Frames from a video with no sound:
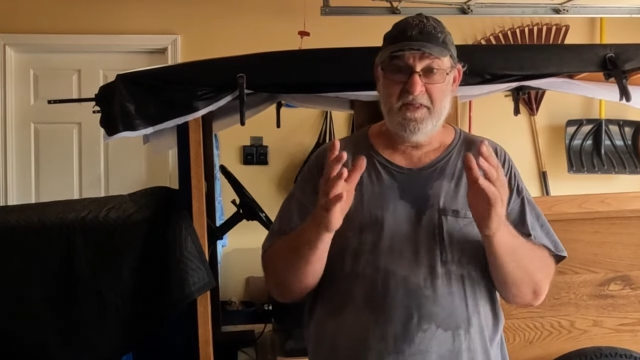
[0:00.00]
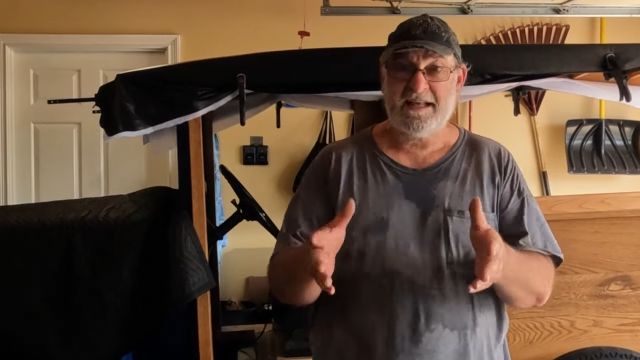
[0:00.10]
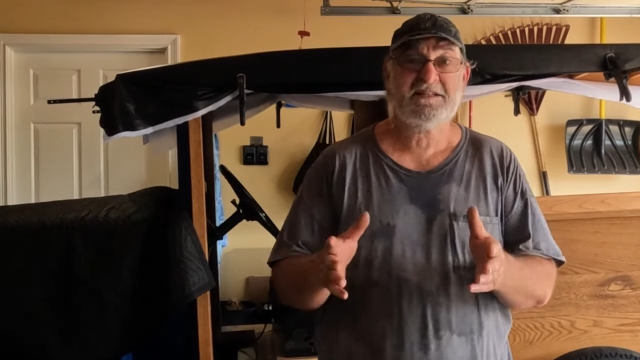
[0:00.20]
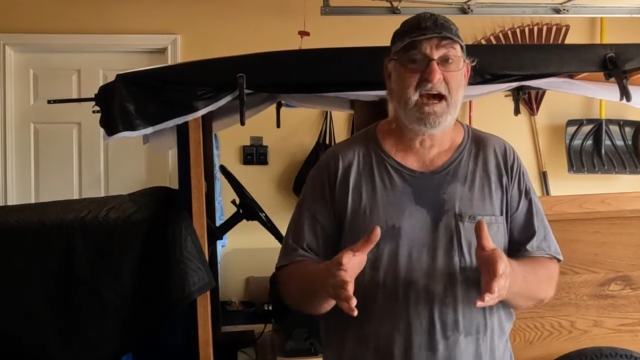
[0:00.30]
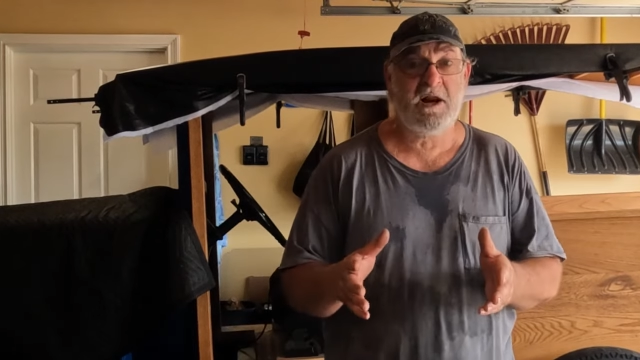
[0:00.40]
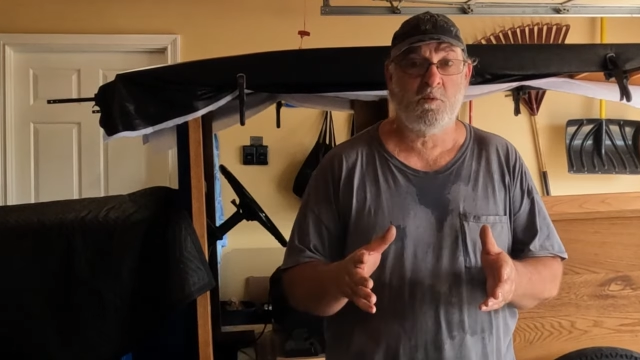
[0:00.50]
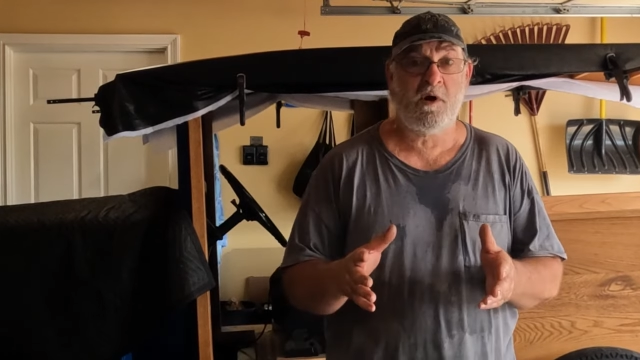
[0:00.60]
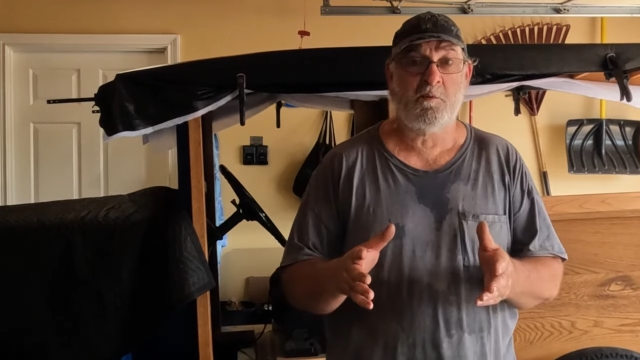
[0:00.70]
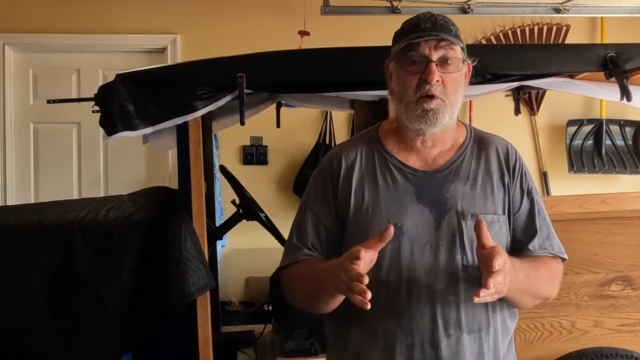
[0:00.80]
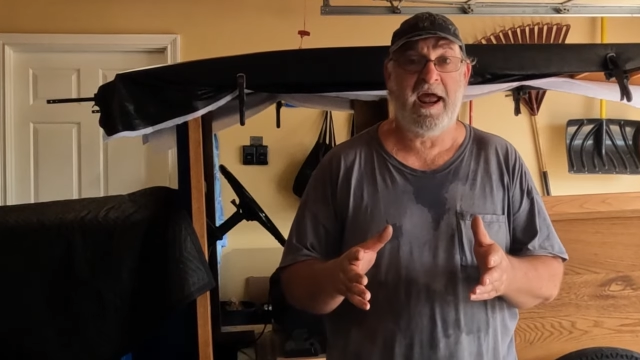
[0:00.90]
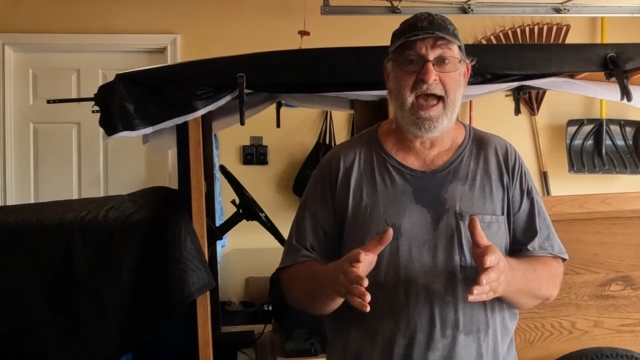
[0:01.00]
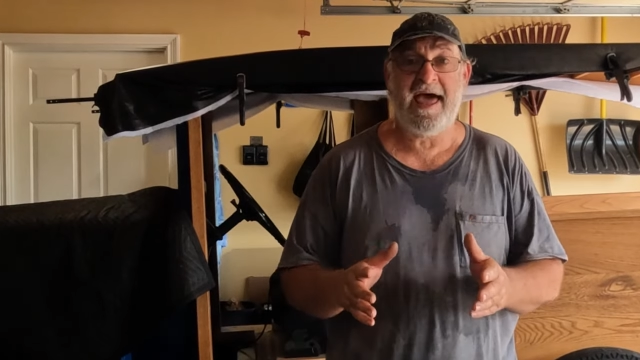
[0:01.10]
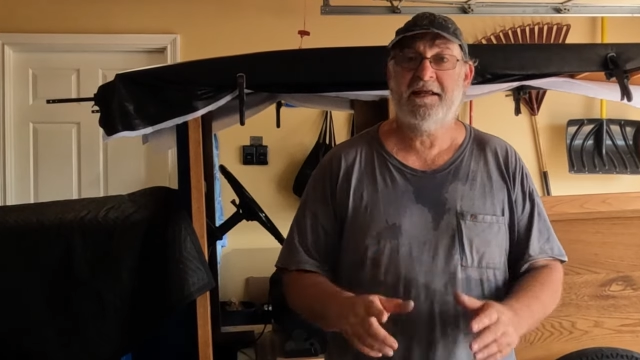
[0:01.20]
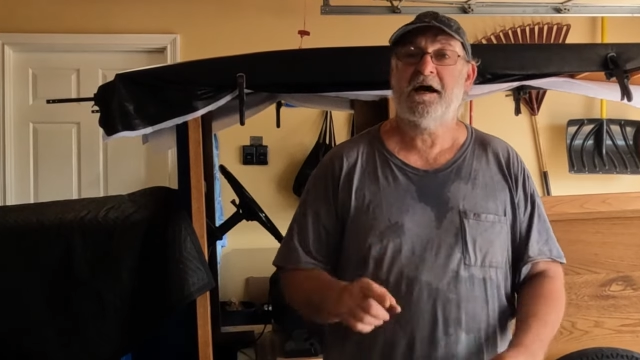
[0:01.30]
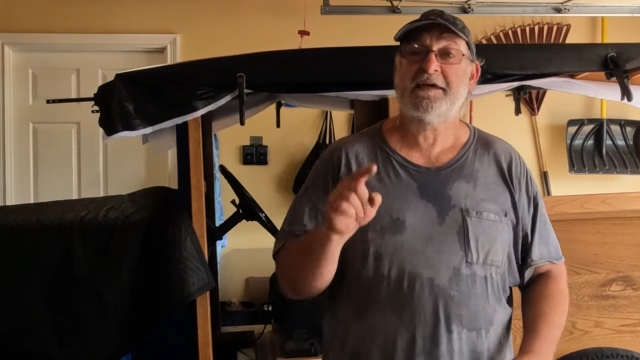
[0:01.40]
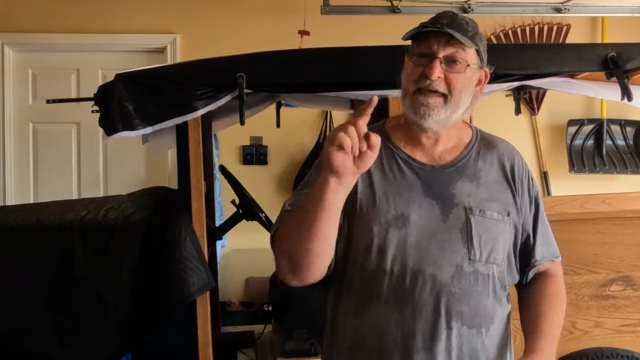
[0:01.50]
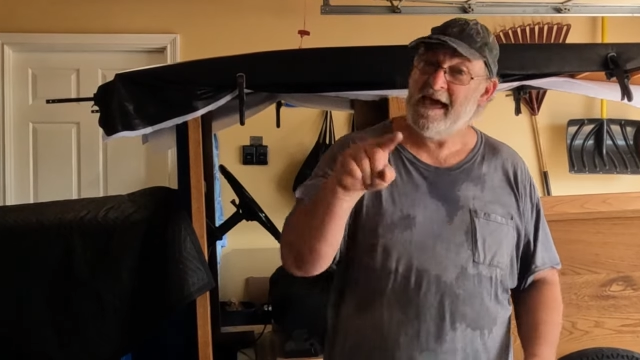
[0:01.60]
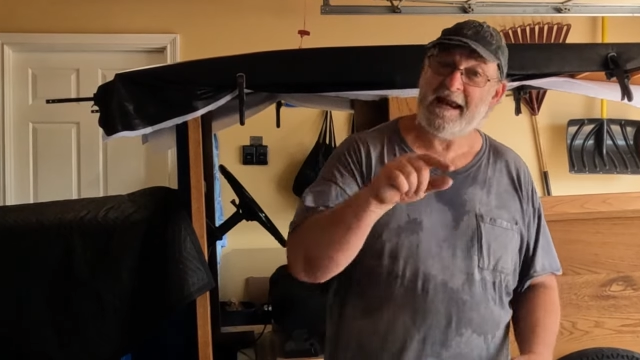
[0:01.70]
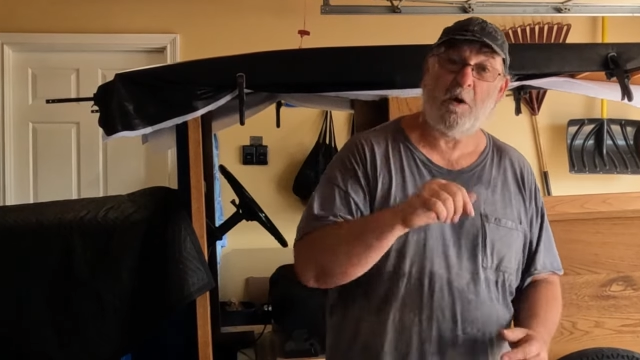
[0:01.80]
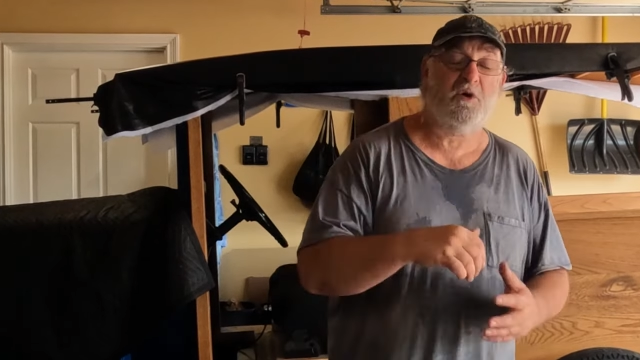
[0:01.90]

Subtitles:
that's kind of where we're at. Again,